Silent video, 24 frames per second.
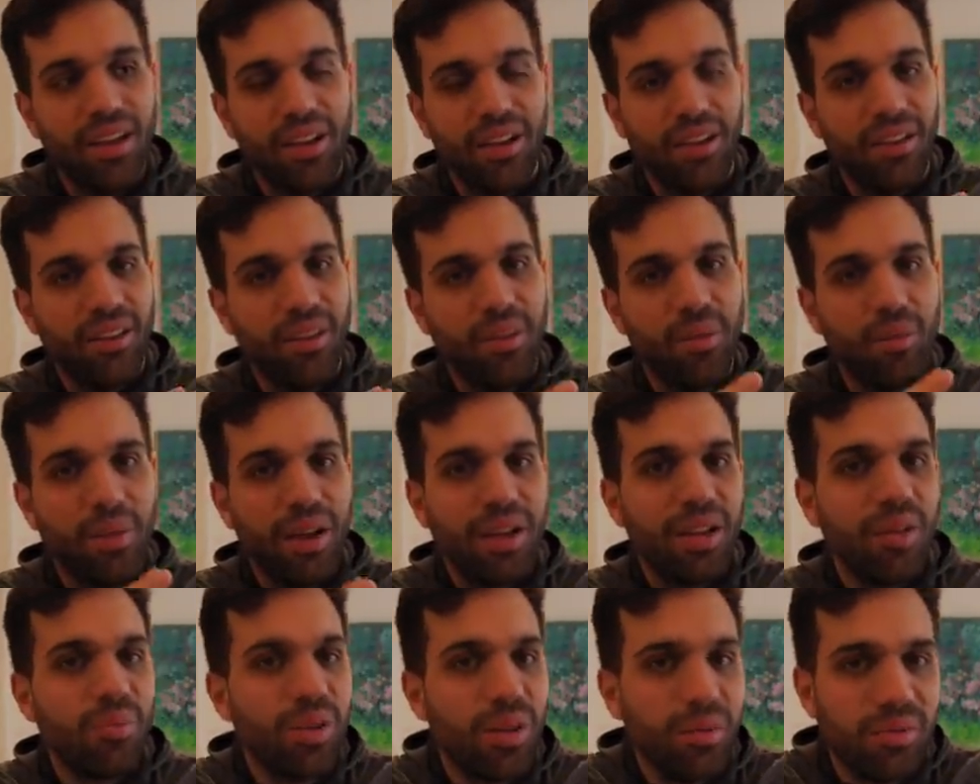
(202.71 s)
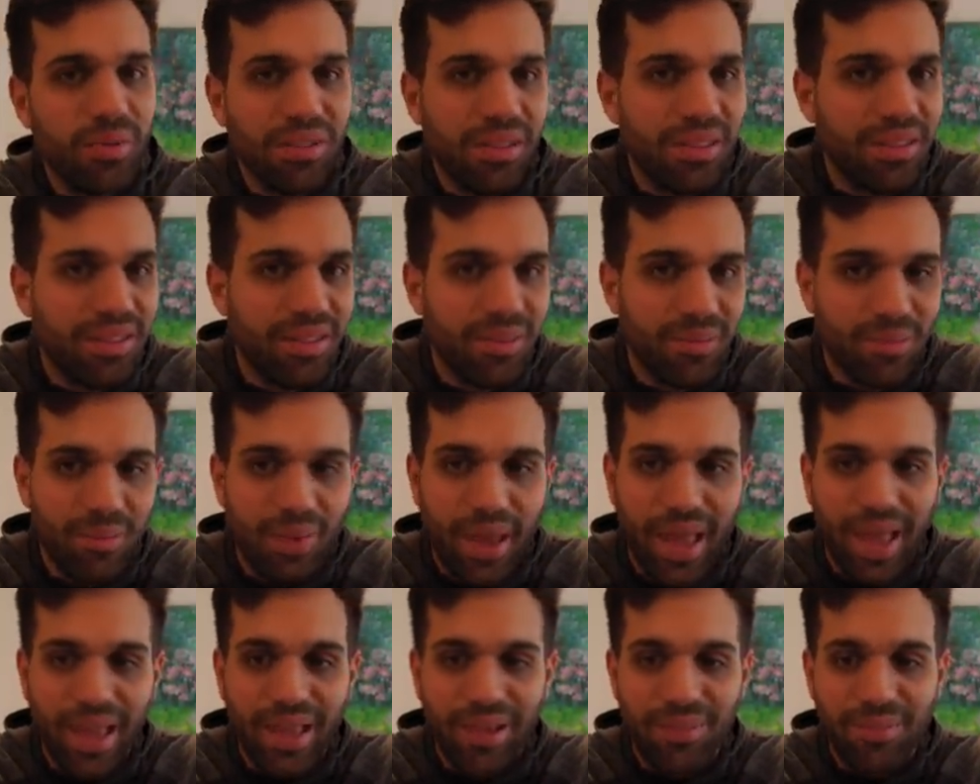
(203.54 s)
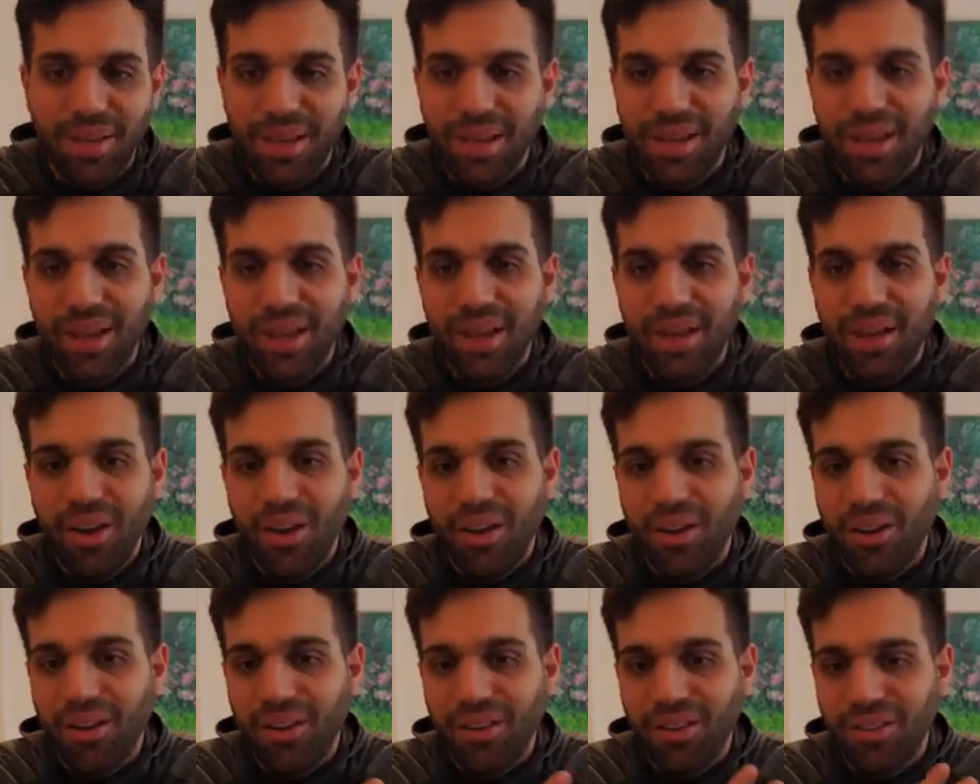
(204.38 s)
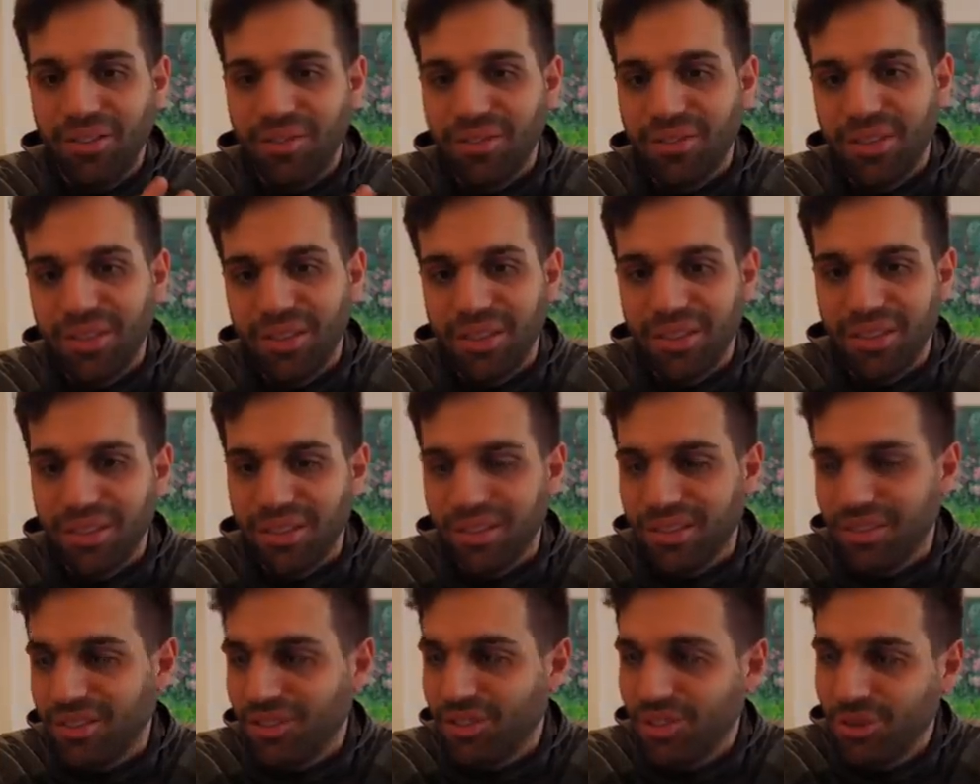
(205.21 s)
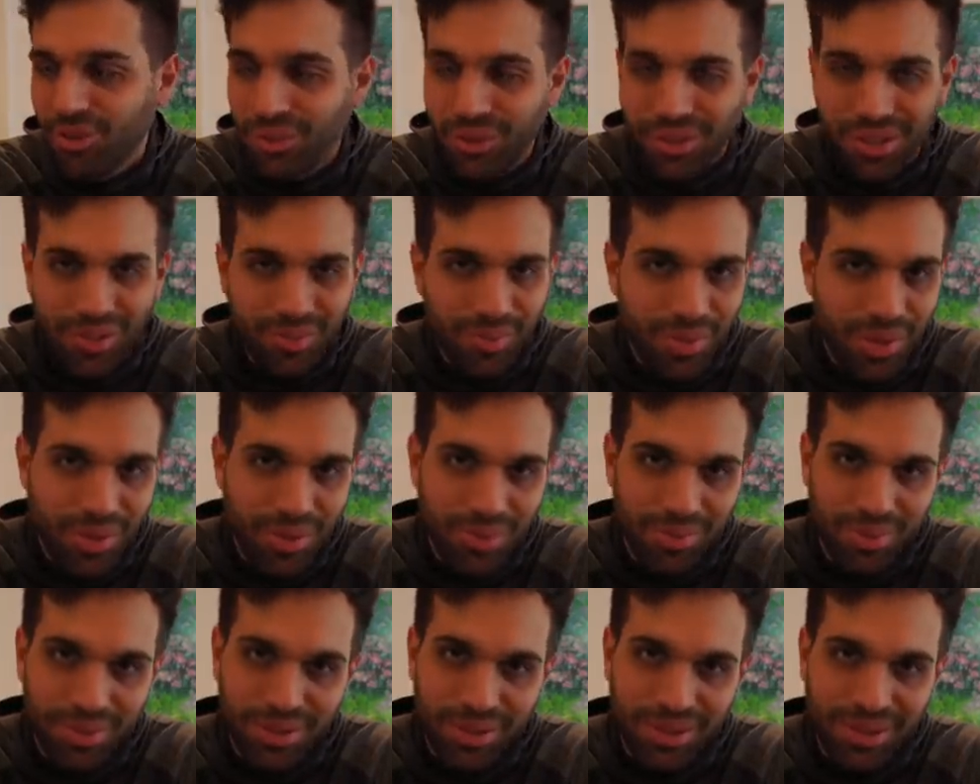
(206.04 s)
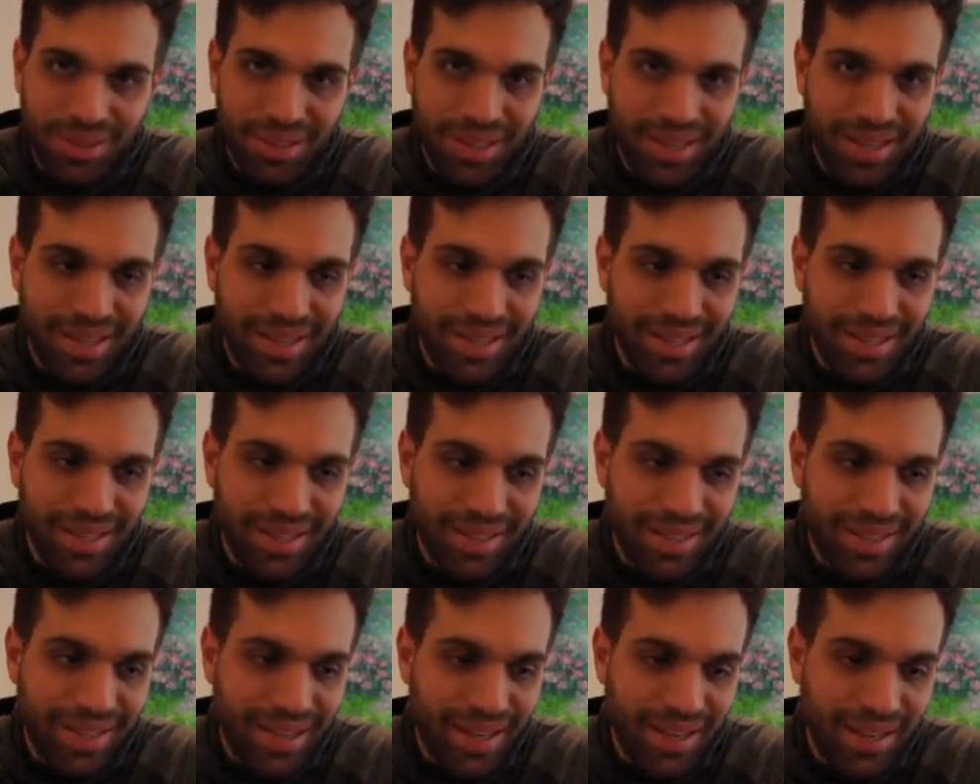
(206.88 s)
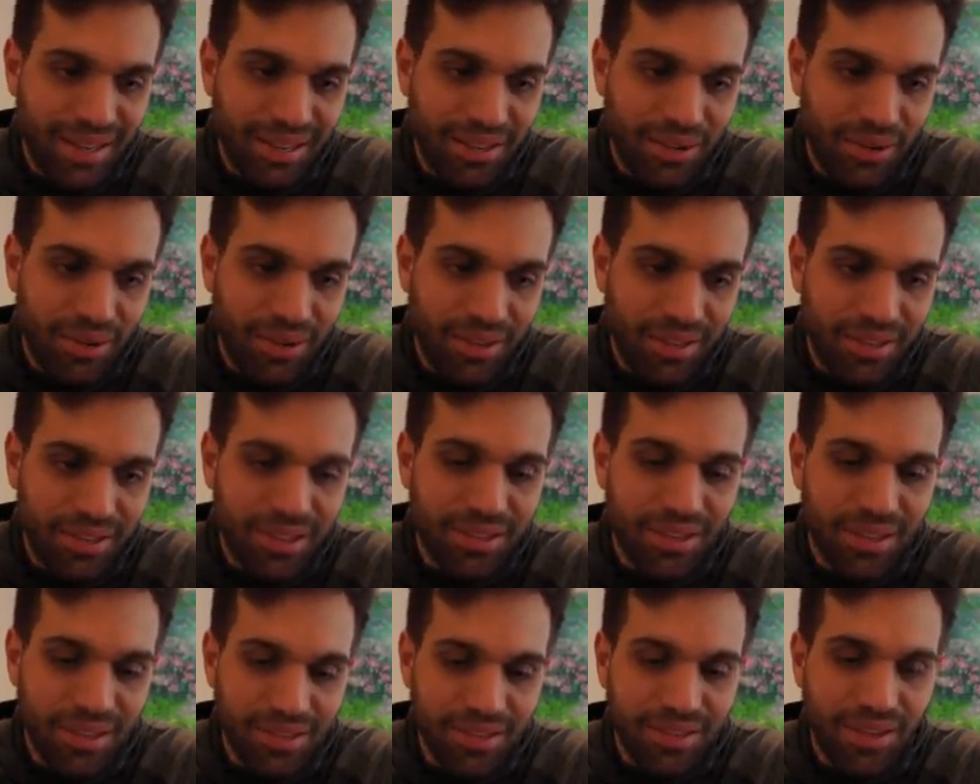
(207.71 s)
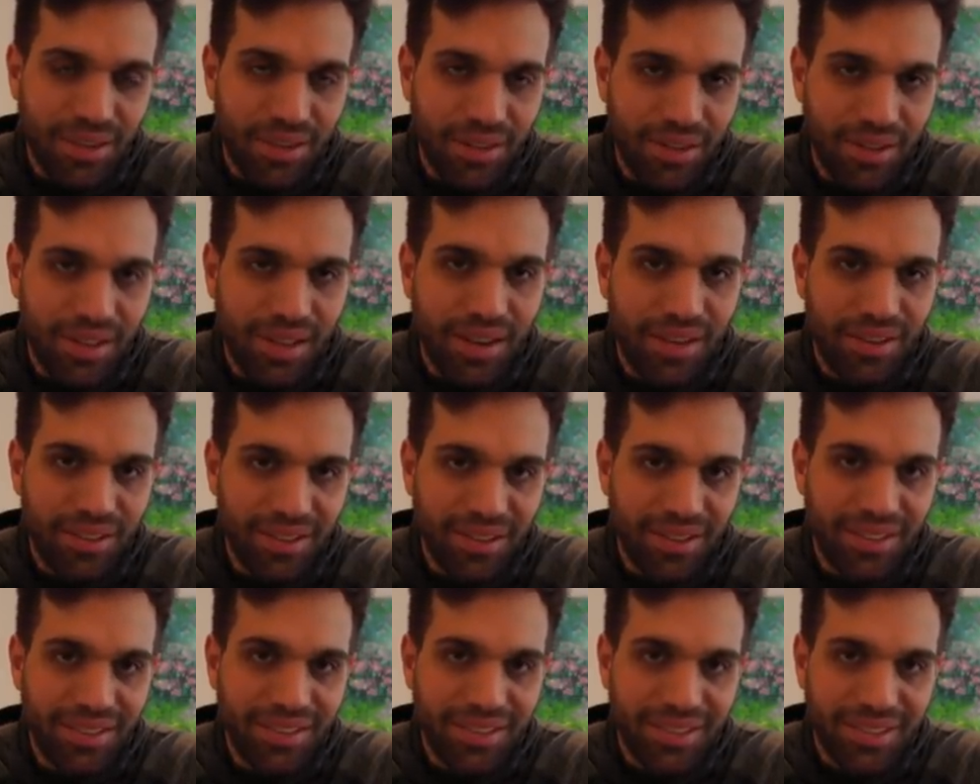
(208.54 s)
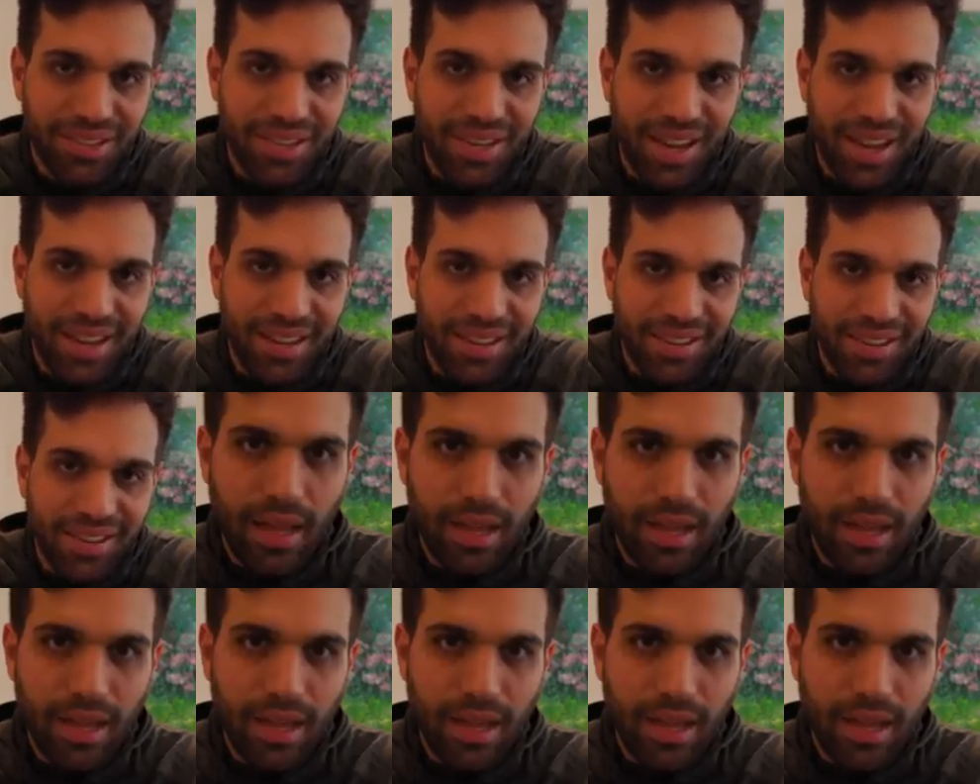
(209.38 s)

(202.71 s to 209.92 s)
all the money people didn't pay me, all of the suing people and like getting lawyers. It's all here on this channel.